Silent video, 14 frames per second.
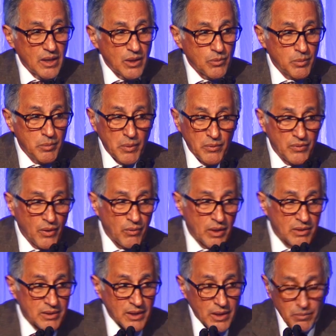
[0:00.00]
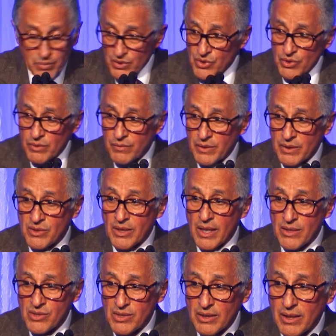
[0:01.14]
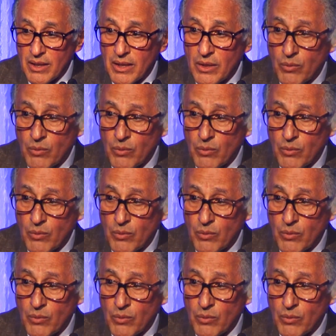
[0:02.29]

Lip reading: We moved around to keep the Soviets guessing.